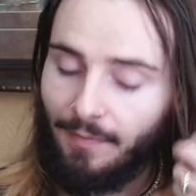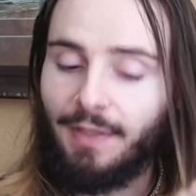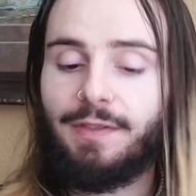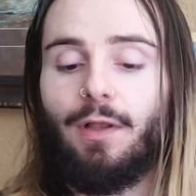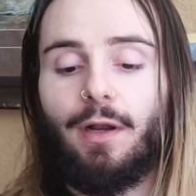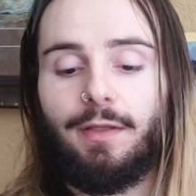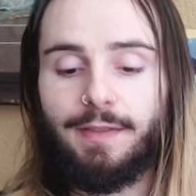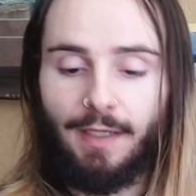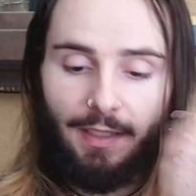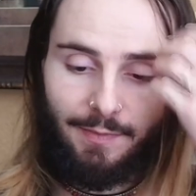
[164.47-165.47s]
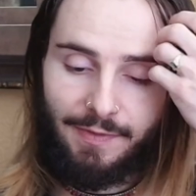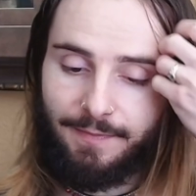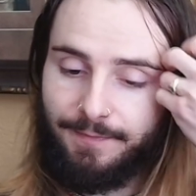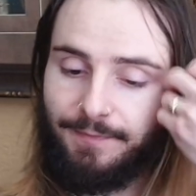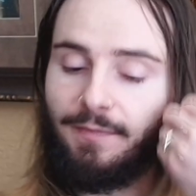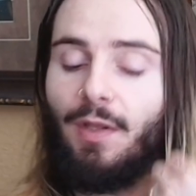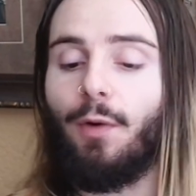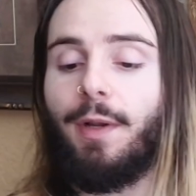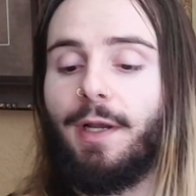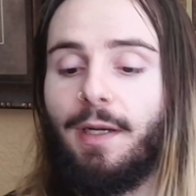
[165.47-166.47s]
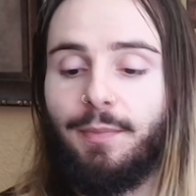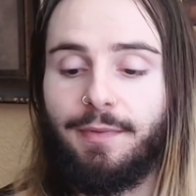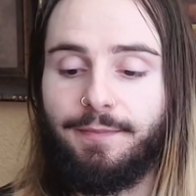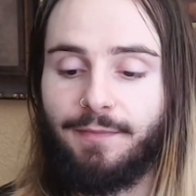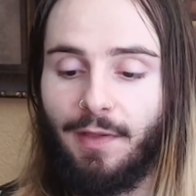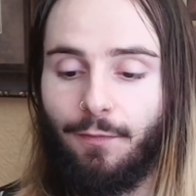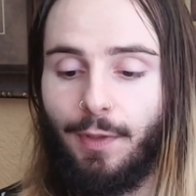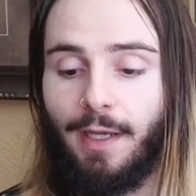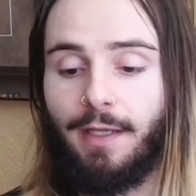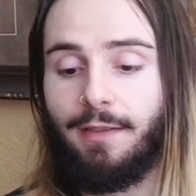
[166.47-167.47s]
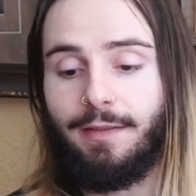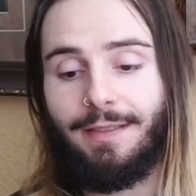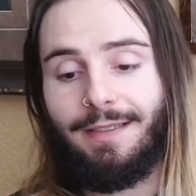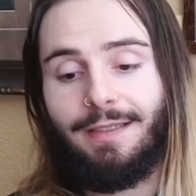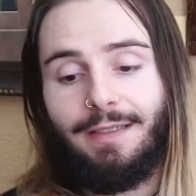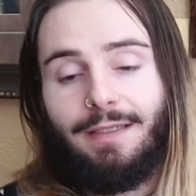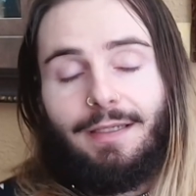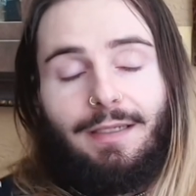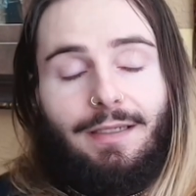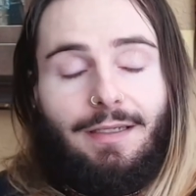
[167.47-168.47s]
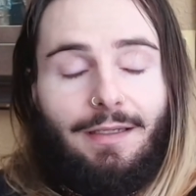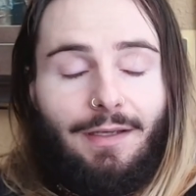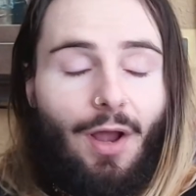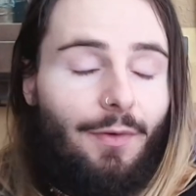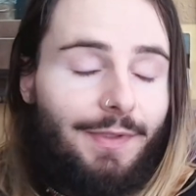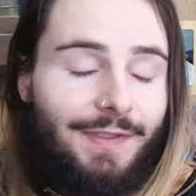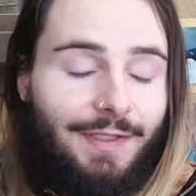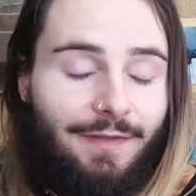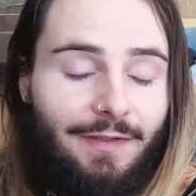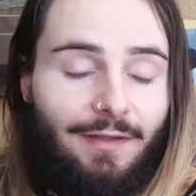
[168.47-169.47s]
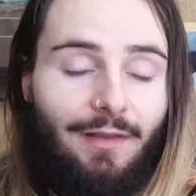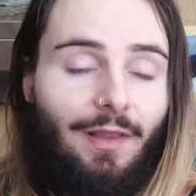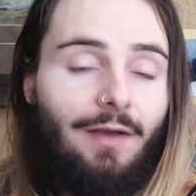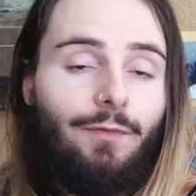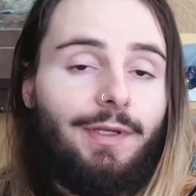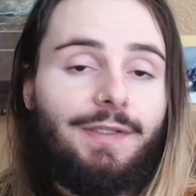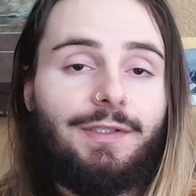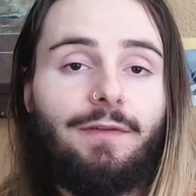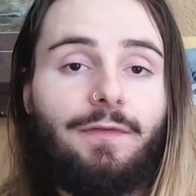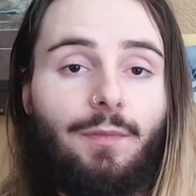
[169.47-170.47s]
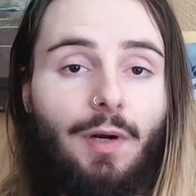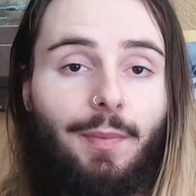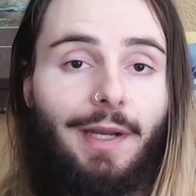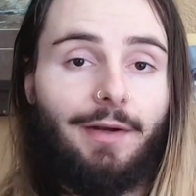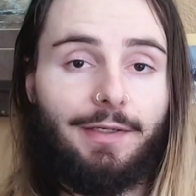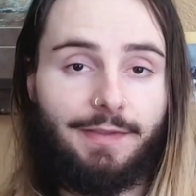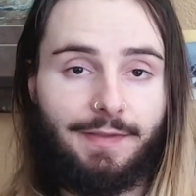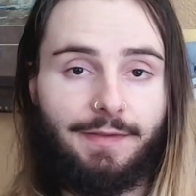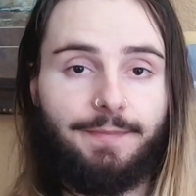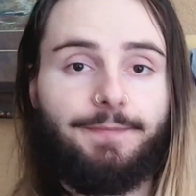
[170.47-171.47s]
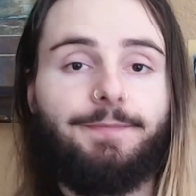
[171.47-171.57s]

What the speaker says: Because a lot of the times, growing up, if we had not received the love we deserve from our parents,